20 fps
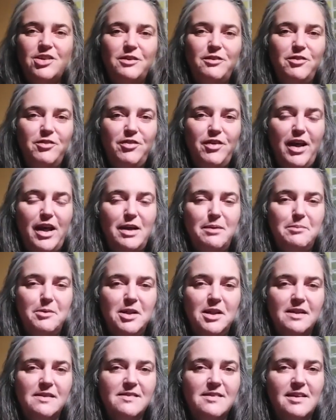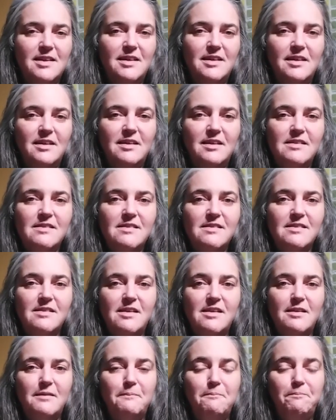fabrics and
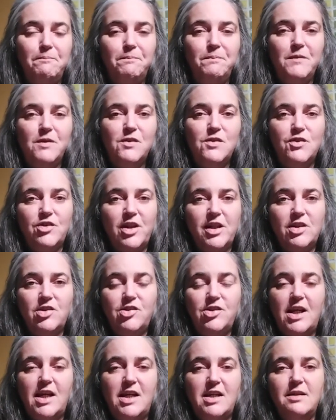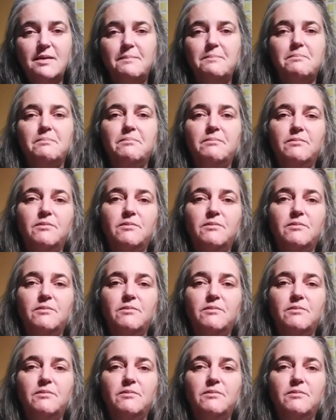some stretch denim,